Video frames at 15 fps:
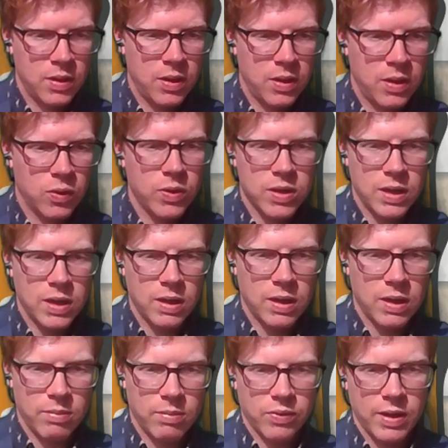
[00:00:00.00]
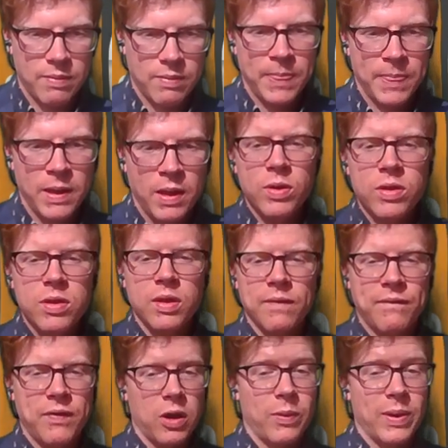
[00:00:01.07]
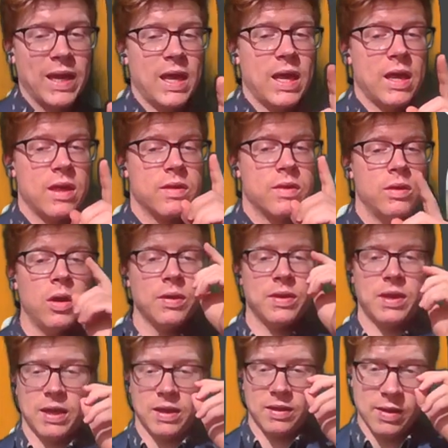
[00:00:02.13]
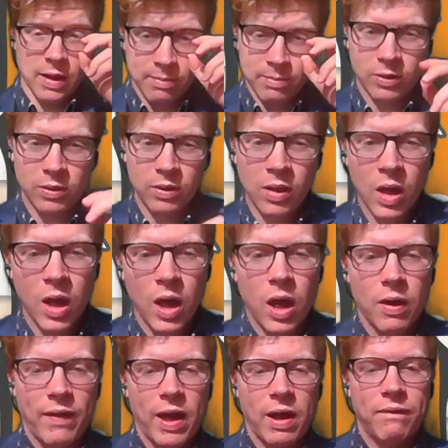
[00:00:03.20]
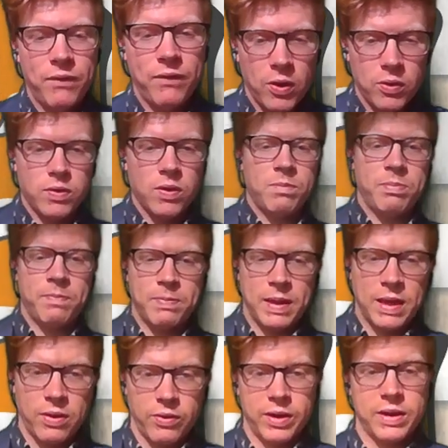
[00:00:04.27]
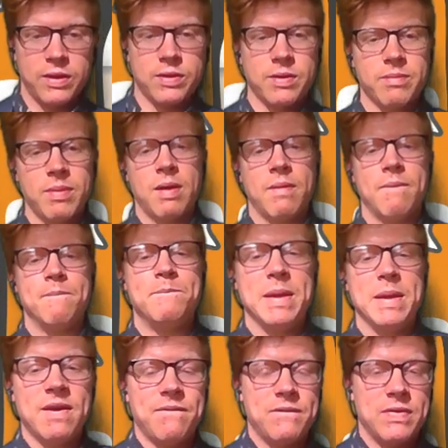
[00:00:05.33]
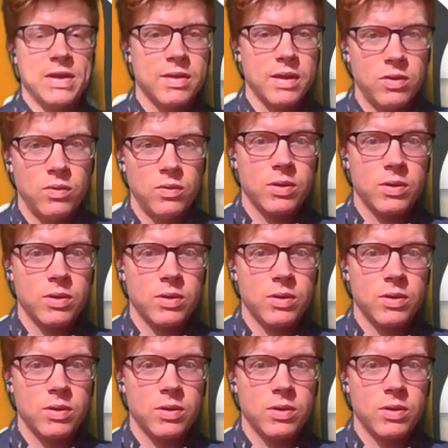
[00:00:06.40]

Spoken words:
Question number 3. Which of the following is not an example of how photoperiodism benefits an